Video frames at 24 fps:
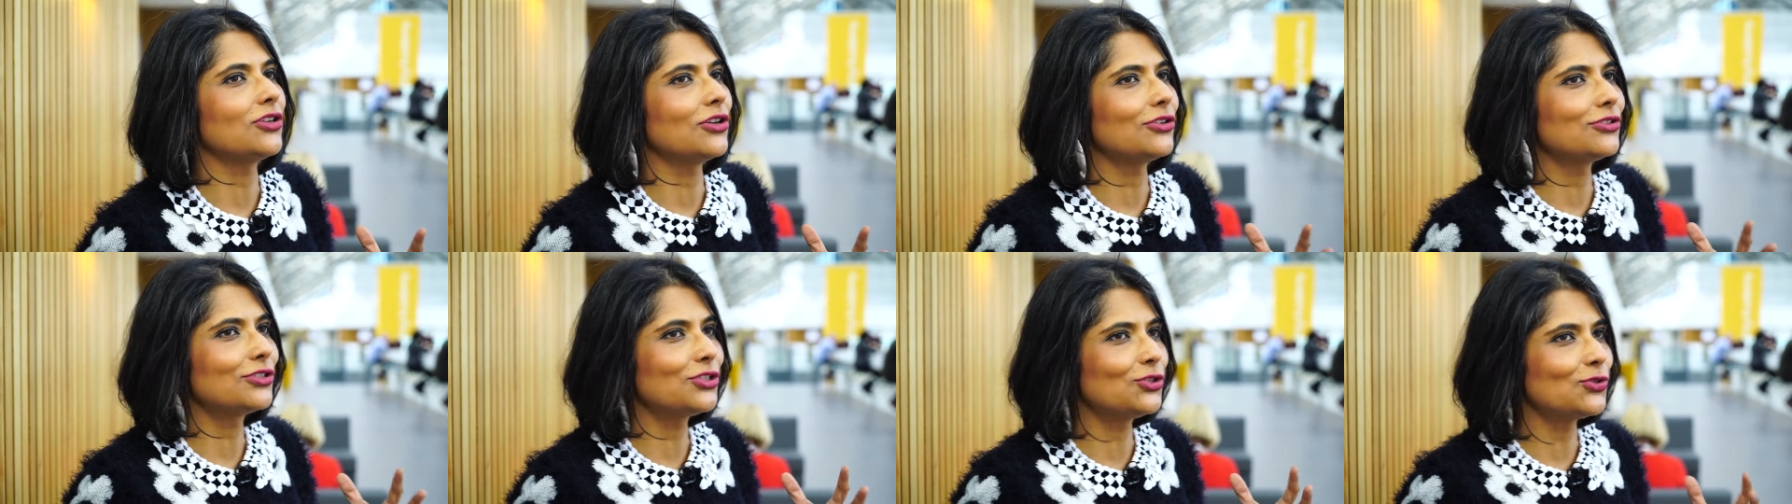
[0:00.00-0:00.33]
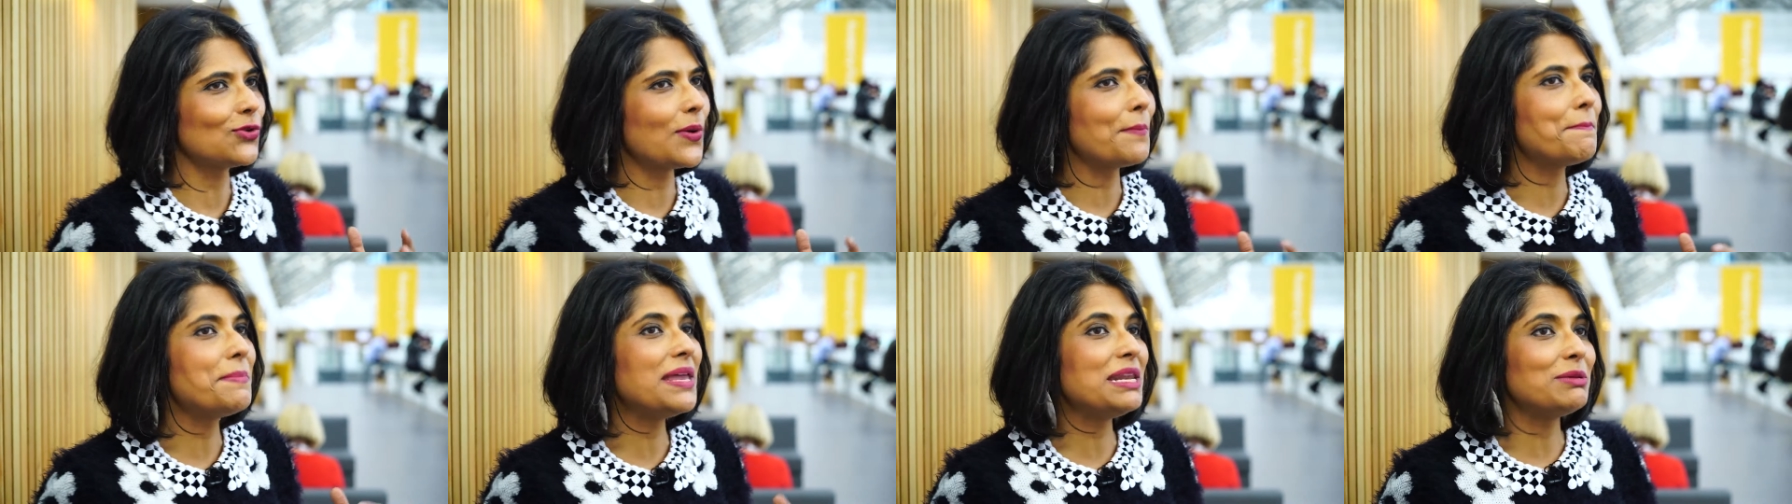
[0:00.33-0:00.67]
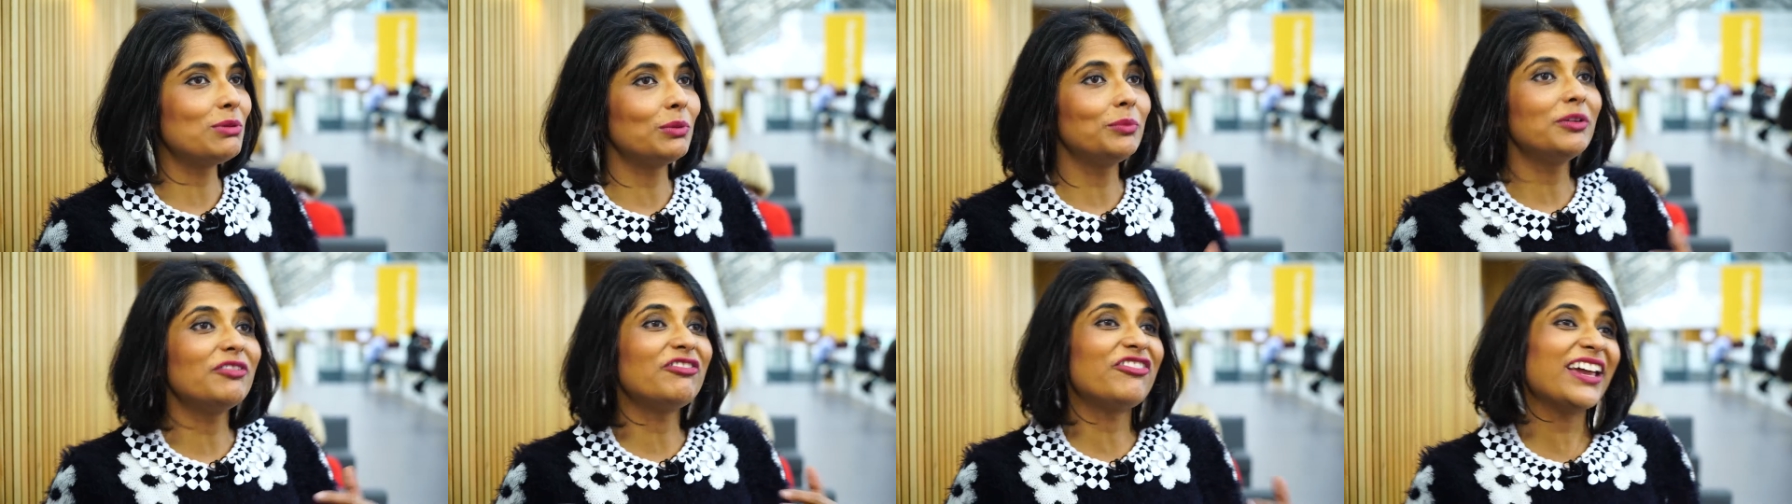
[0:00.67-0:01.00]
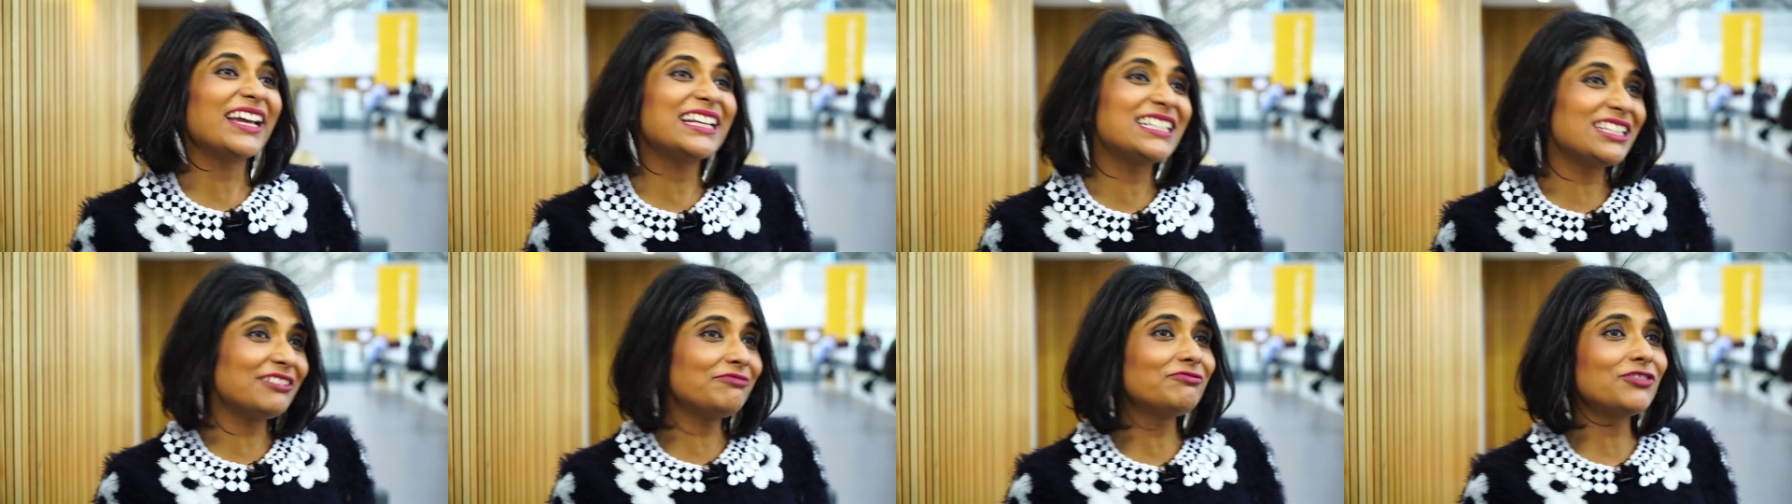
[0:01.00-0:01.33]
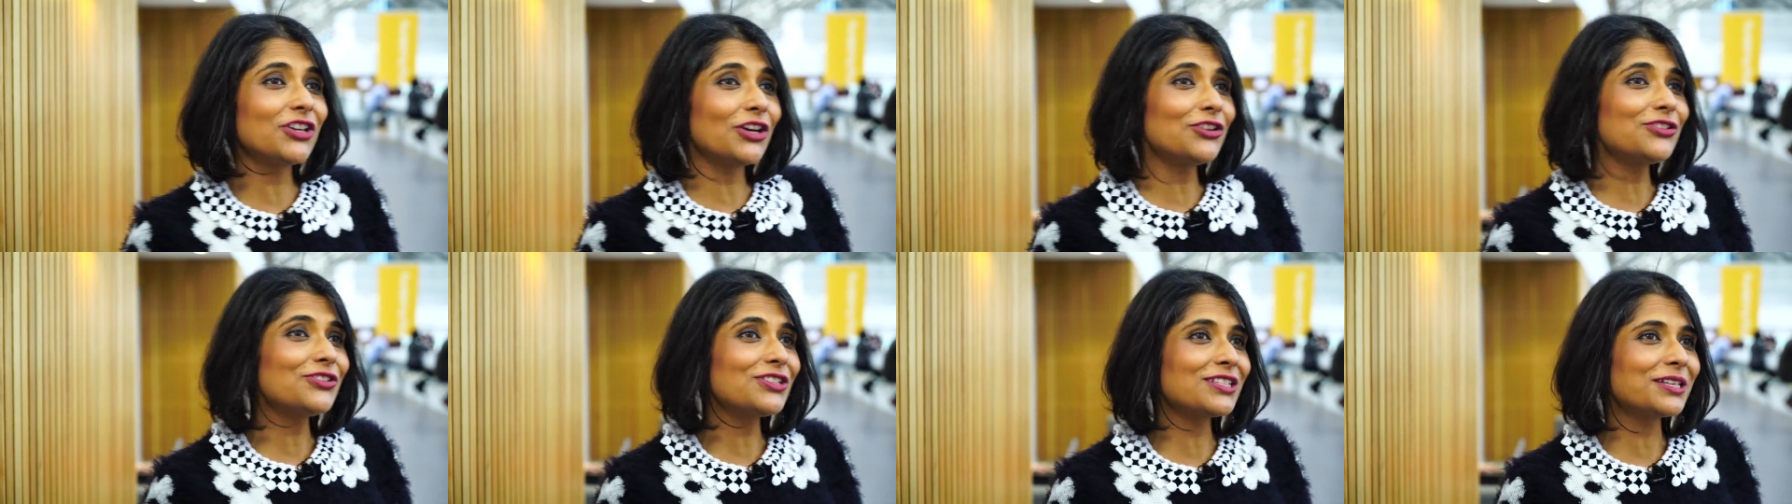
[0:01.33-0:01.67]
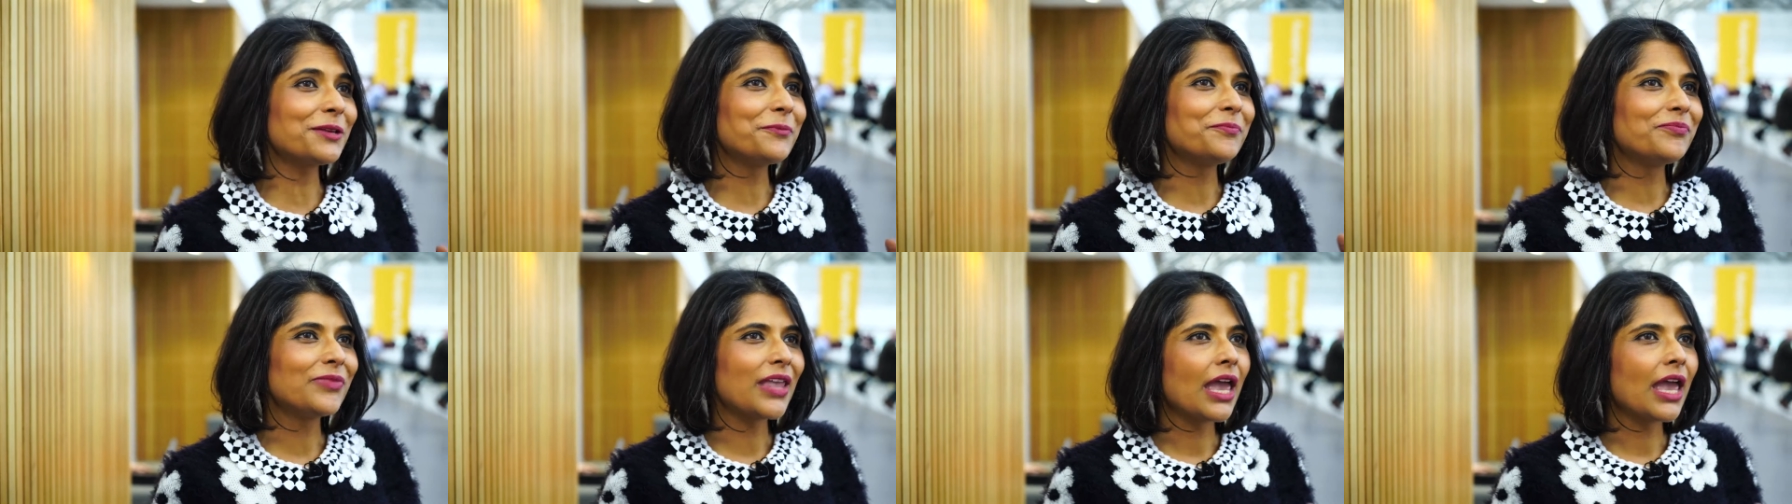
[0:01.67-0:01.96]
dose, do a minimum effective dose.